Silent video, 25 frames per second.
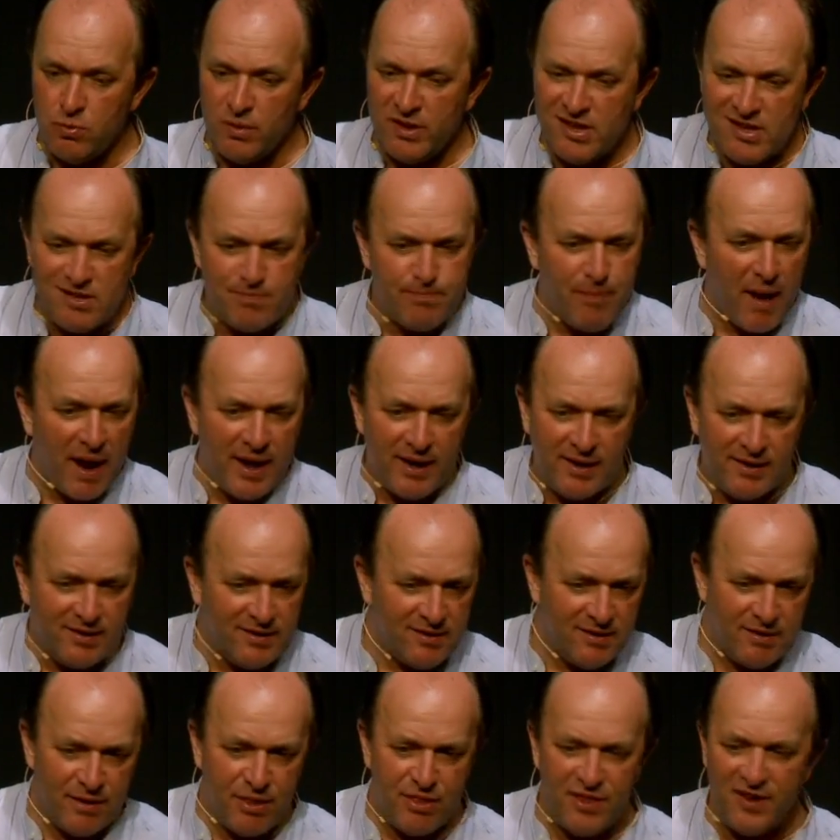with
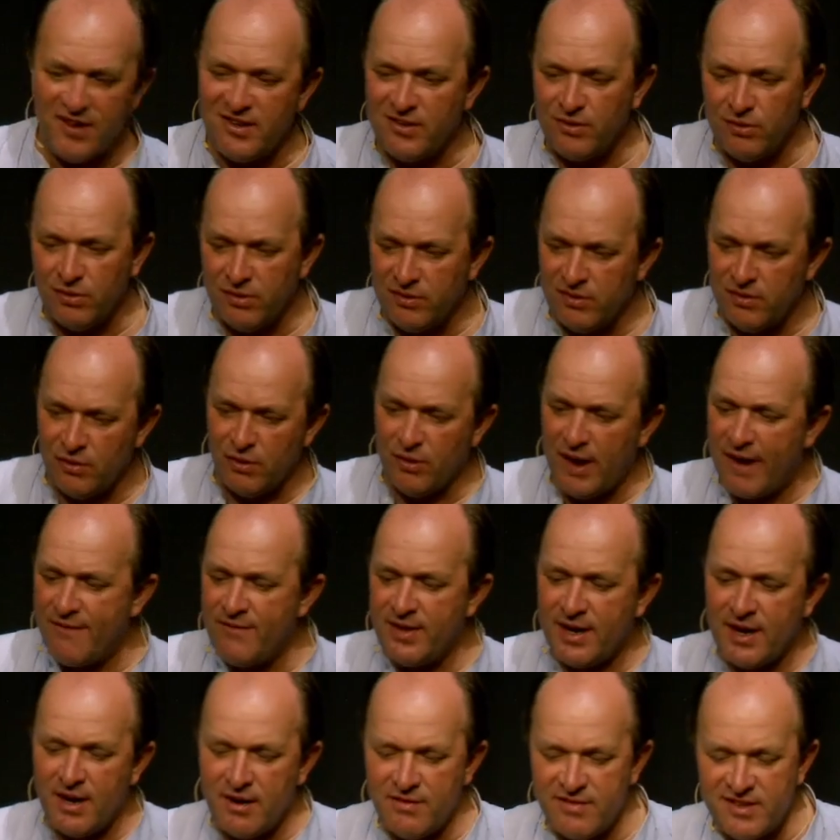spikes and thistles and
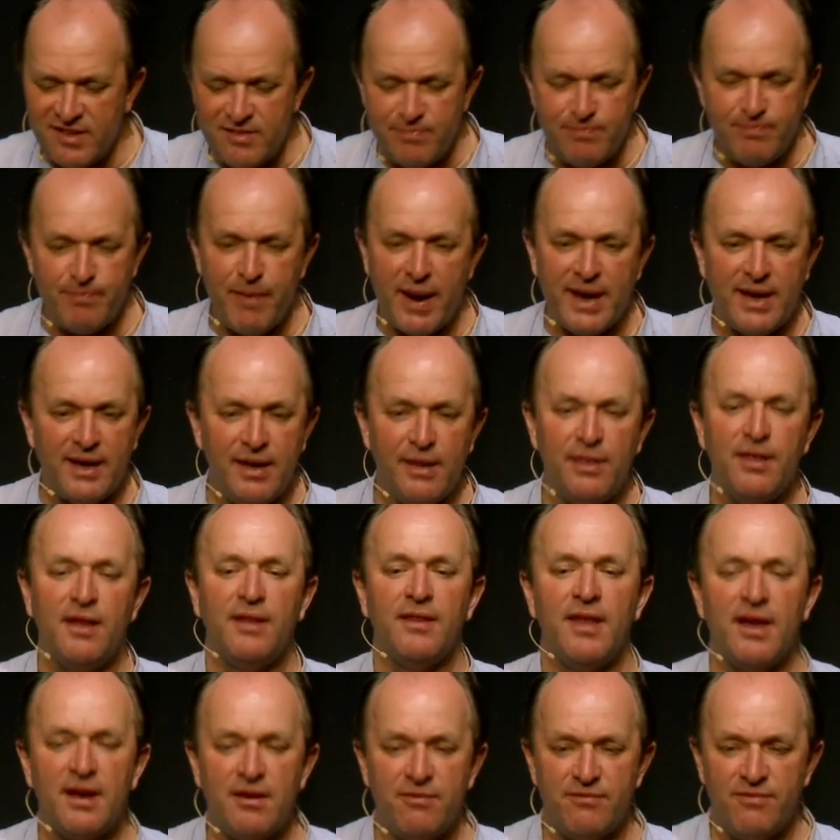every kind of spiky
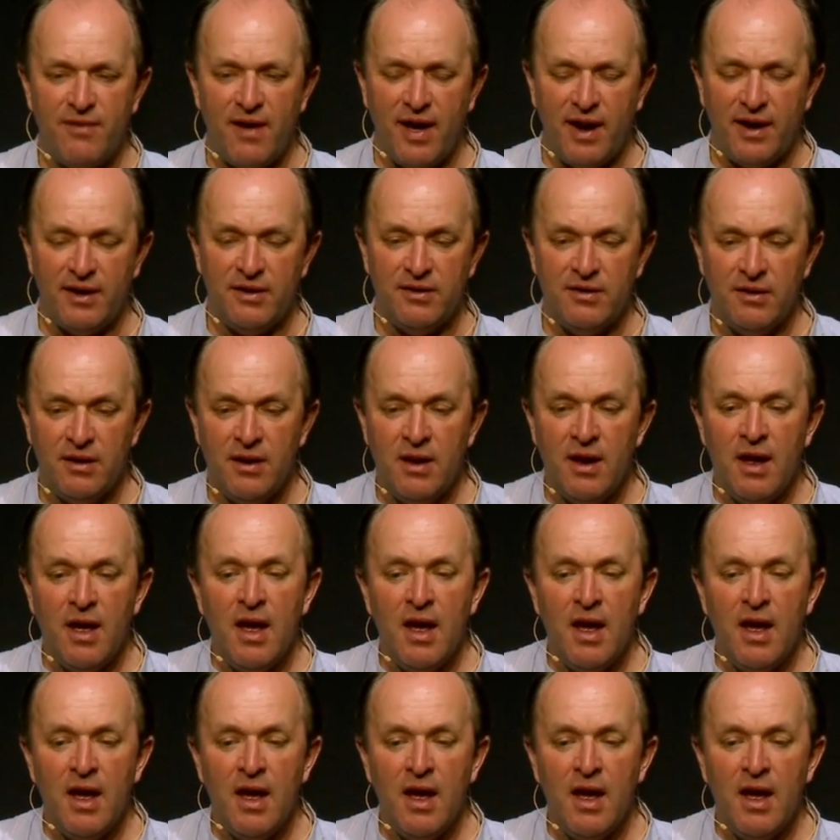thing they can find.